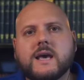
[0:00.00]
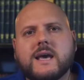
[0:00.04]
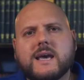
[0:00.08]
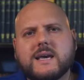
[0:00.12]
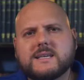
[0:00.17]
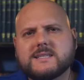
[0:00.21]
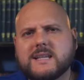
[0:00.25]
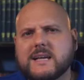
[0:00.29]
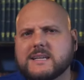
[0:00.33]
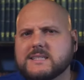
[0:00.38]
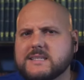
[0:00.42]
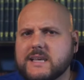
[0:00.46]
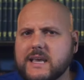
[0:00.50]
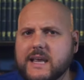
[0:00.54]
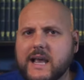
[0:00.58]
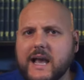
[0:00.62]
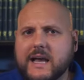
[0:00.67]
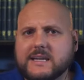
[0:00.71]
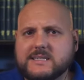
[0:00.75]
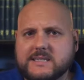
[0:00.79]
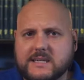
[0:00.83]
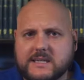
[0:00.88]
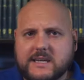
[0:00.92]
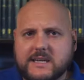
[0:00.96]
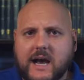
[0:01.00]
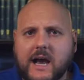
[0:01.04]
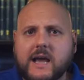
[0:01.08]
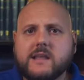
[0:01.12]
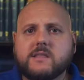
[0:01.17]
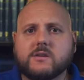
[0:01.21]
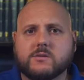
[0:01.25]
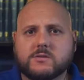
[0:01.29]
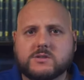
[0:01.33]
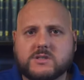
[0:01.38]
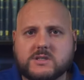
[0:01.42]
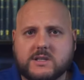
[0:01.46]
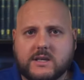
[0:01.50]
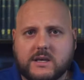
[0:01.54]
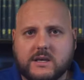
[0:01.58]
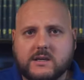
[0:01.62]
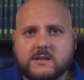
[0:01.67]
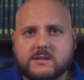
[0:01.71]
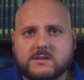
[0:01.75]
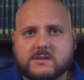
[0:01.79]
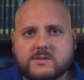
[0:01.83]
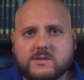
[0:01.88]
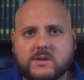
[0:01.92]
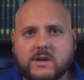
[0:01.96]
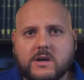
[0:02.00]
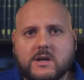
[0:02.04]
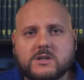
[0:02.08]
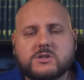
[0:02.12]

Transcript: He's not saying I deny those things.